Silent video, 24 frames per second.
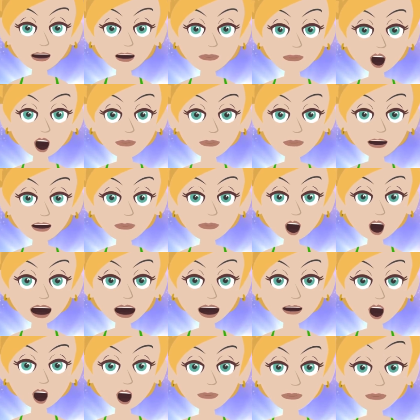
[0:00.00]
can be
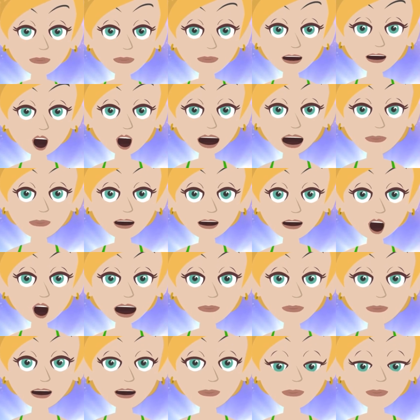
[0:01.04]
revealed to you in full
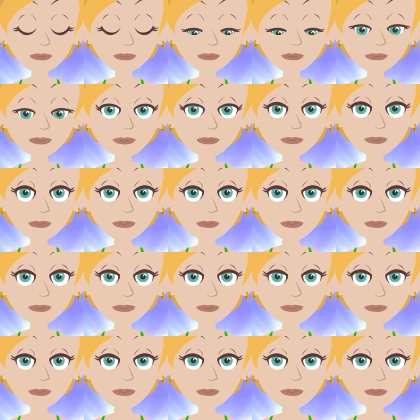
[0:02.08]
manifestation